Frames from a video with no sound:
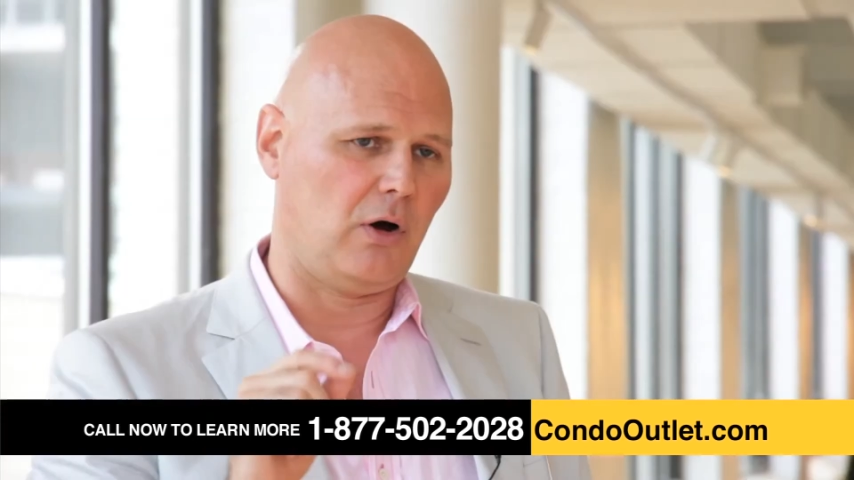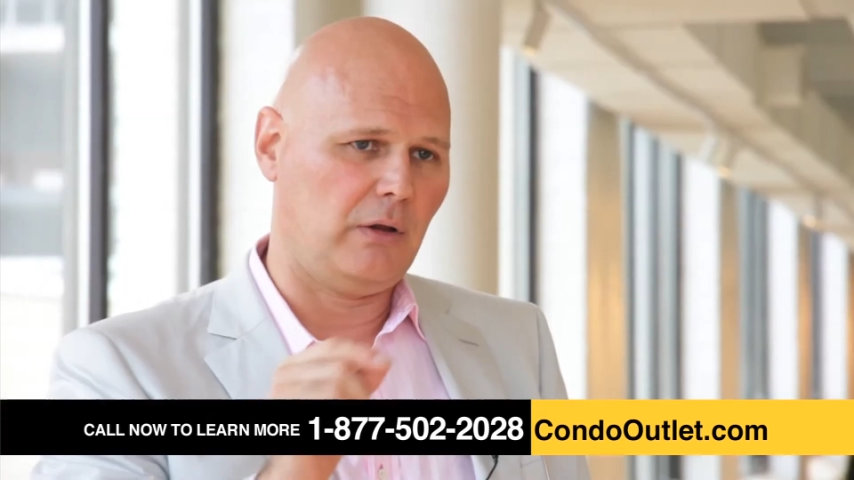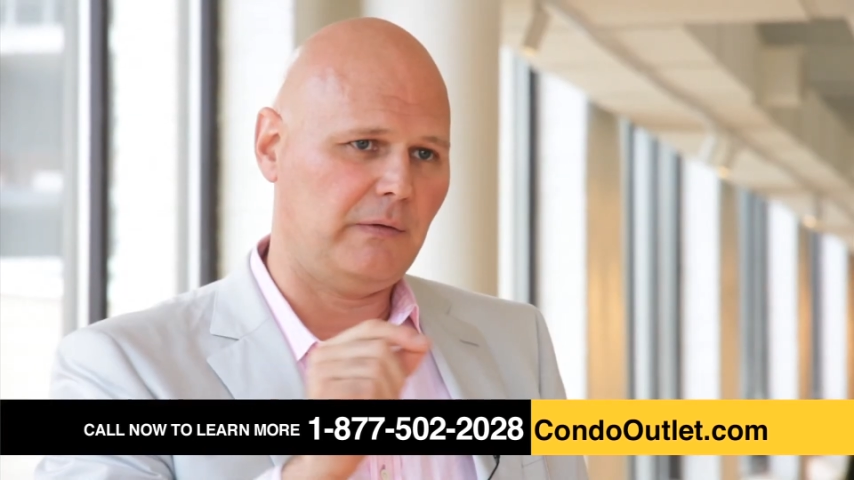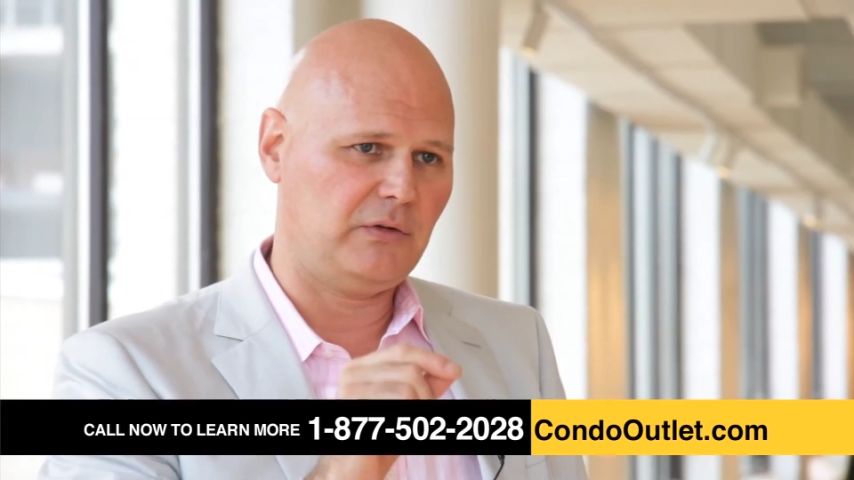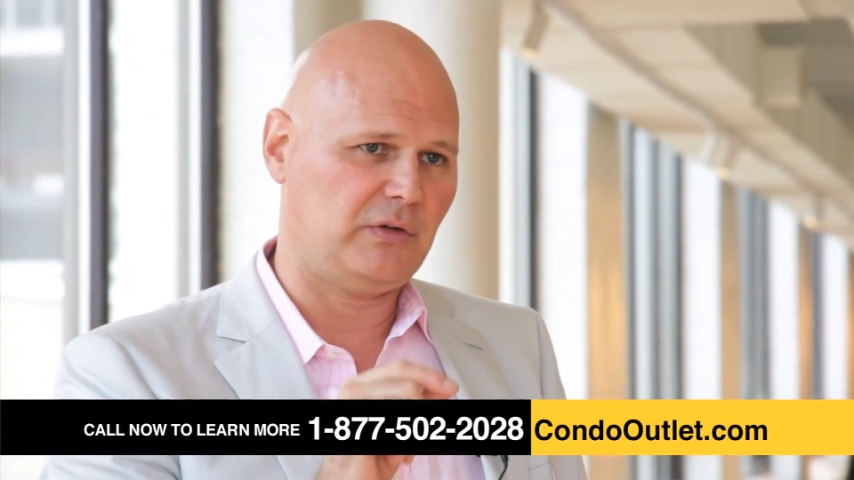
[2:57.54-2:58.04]

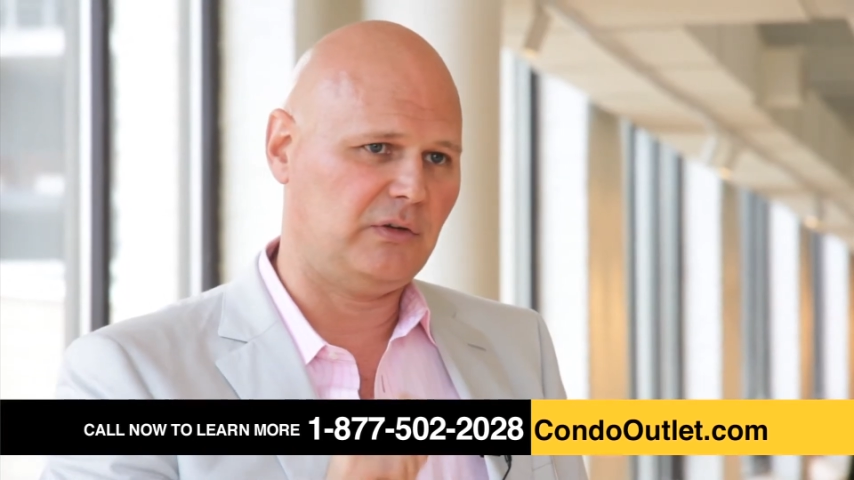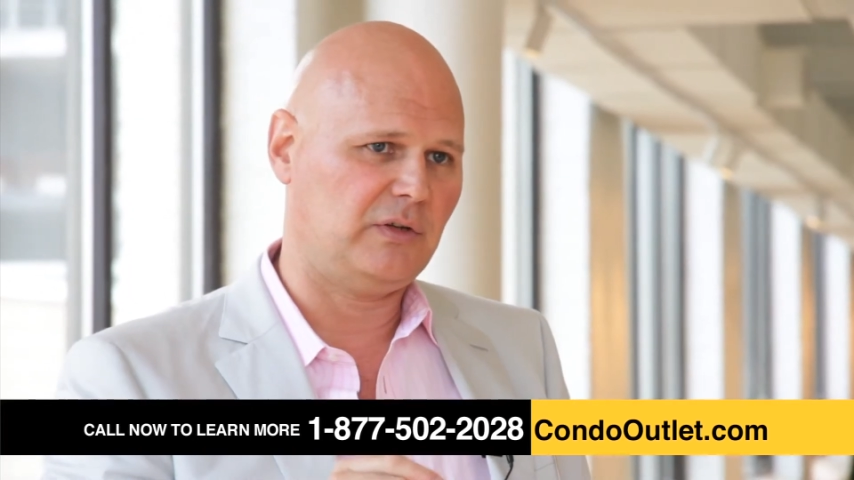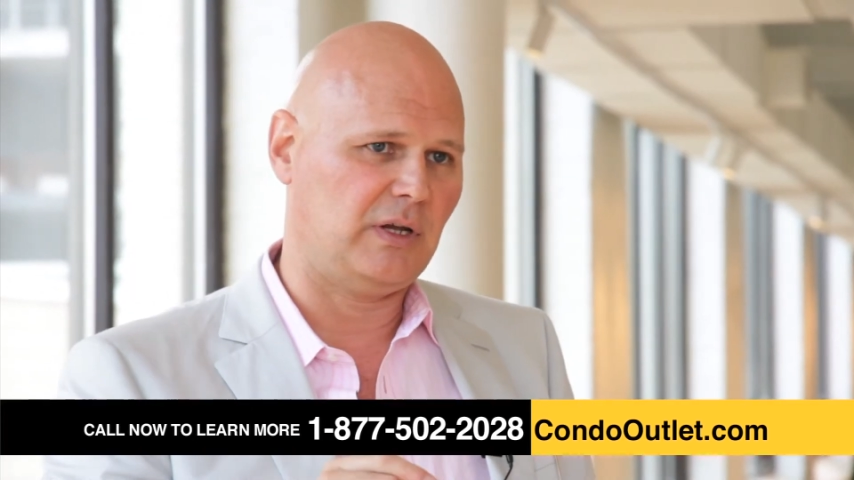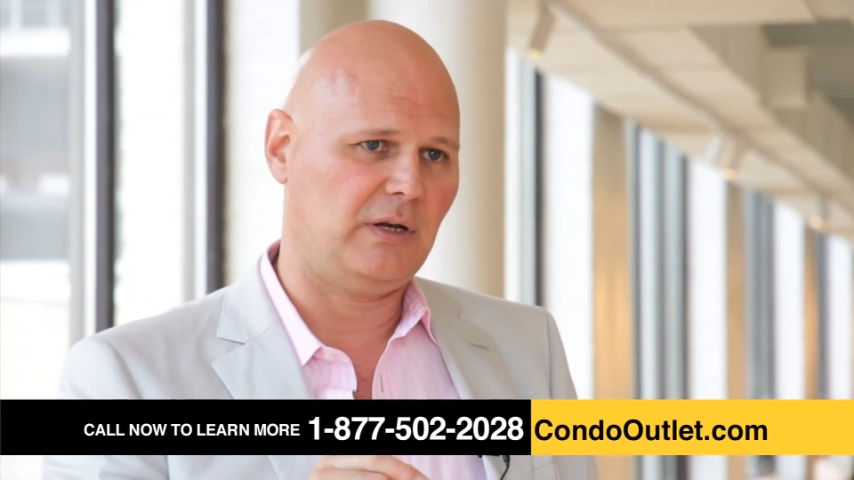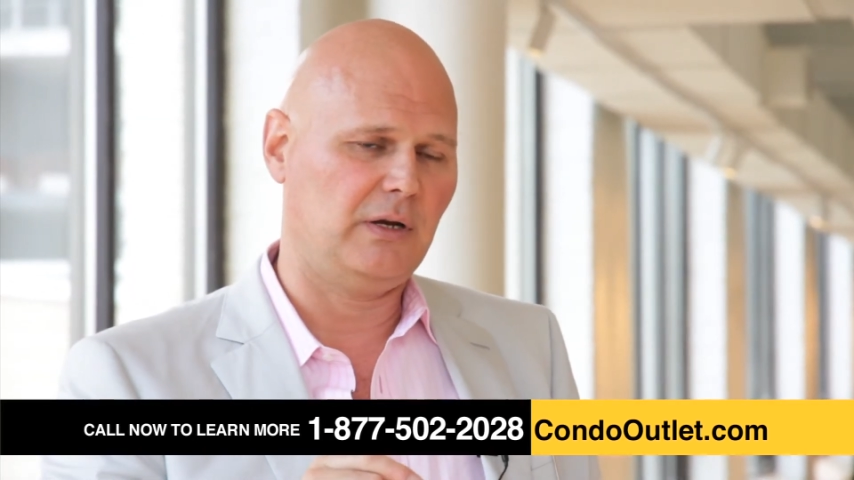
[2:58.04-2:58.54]
all of these things
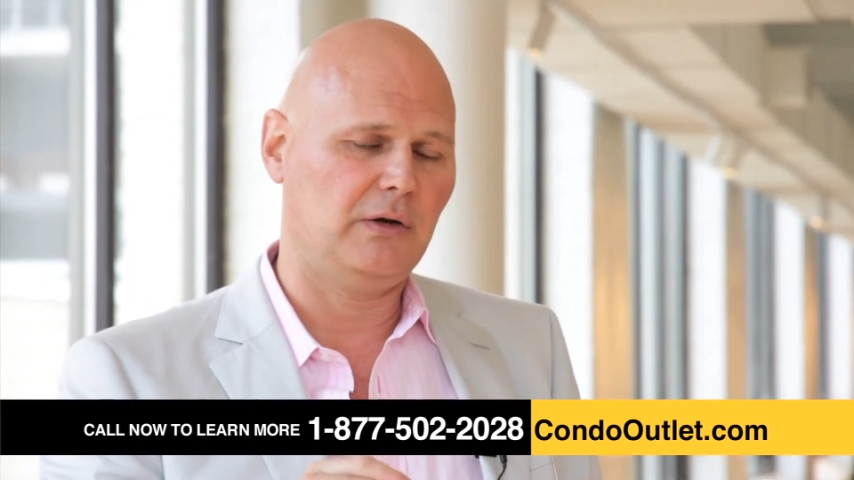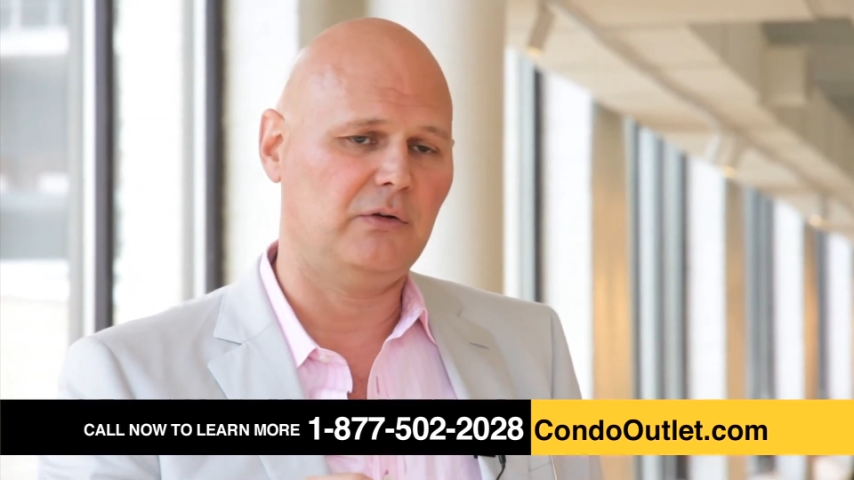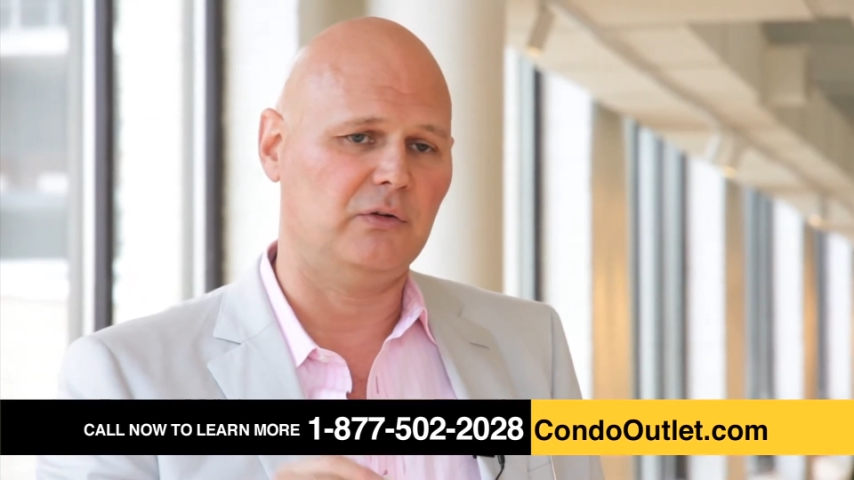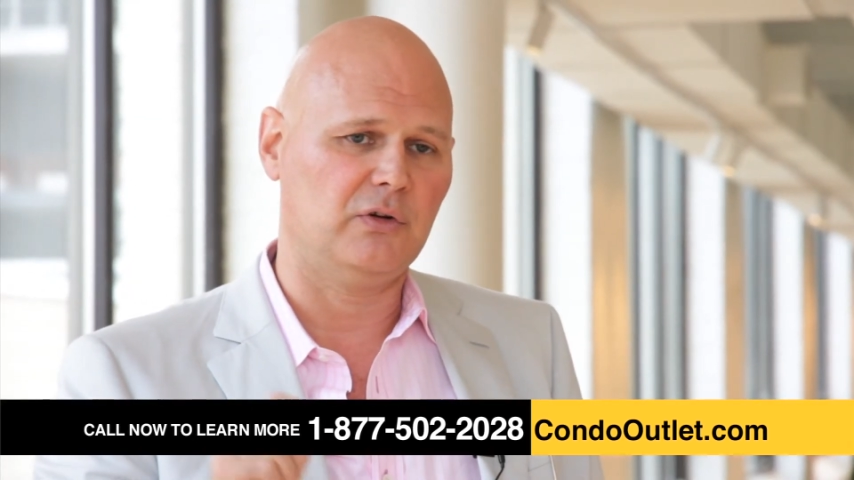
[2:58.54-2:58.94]
get adhered to.